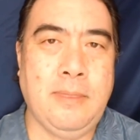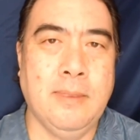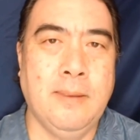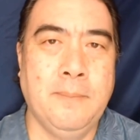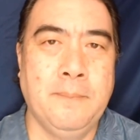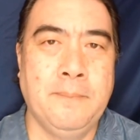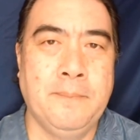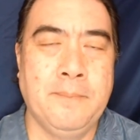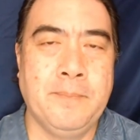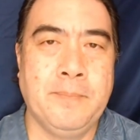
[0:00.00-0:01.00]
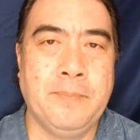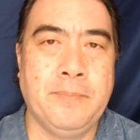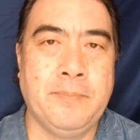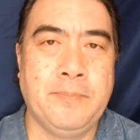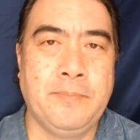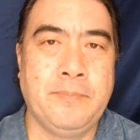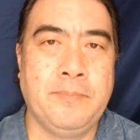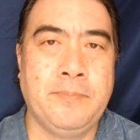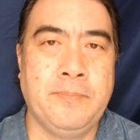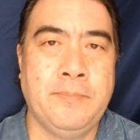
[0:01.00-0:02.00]

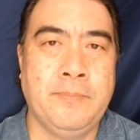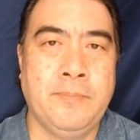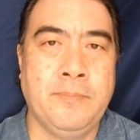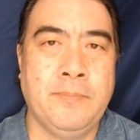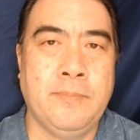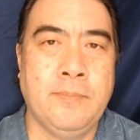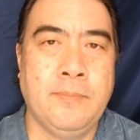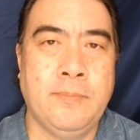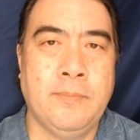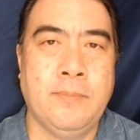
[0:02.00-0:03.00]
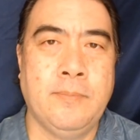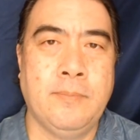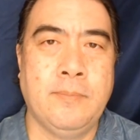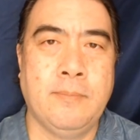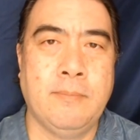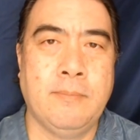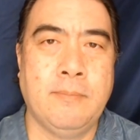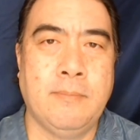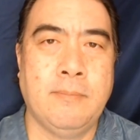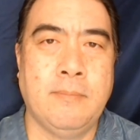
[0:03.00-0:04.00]

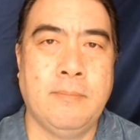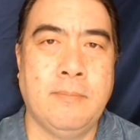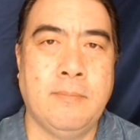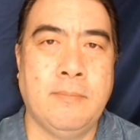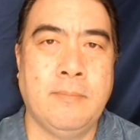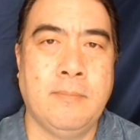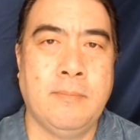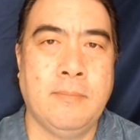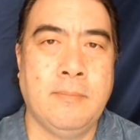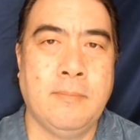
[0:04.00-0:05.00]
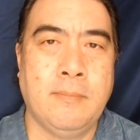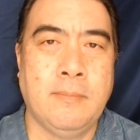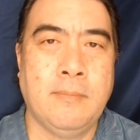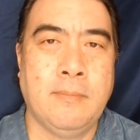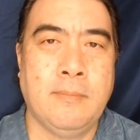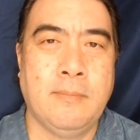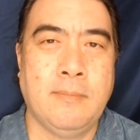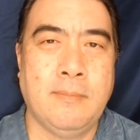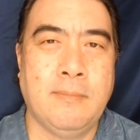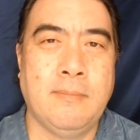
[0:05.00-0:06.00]

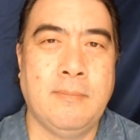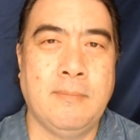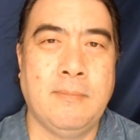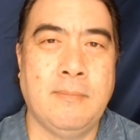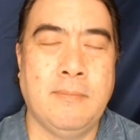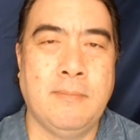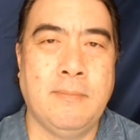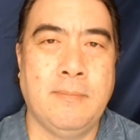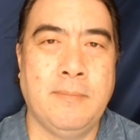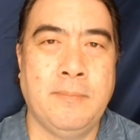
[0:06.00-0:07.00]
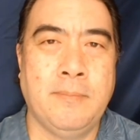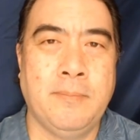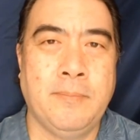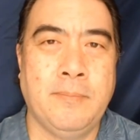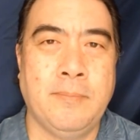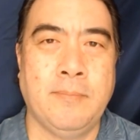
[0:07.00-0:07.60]
[no speech]